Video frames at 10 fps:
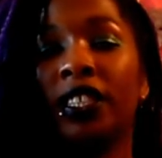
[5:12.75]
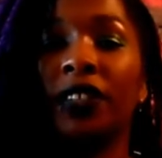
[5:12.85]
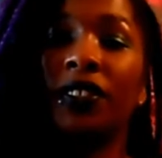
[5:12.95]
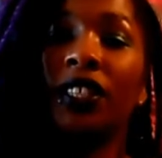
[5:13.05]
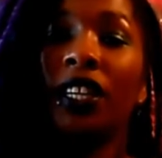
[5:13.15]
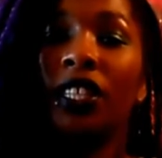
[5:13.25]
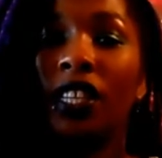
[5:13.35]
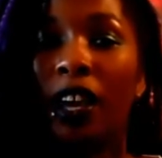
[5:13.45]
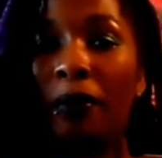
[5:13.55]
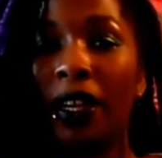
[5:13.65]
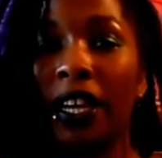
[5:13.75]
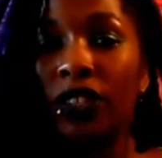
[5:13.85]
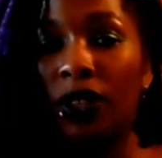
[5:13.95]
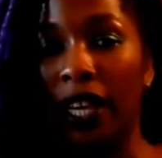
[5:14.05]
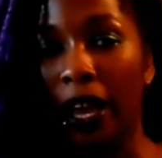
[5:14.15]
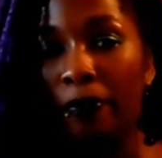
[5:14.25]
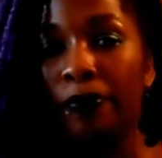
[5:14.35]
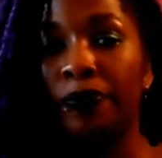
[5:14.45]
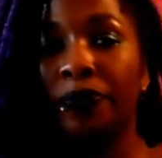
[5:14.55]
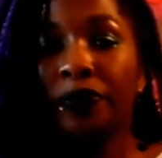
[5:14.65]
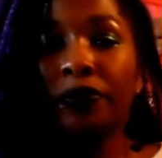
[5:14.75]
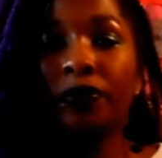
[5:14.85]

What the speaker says: Because I've decided to go back natural again.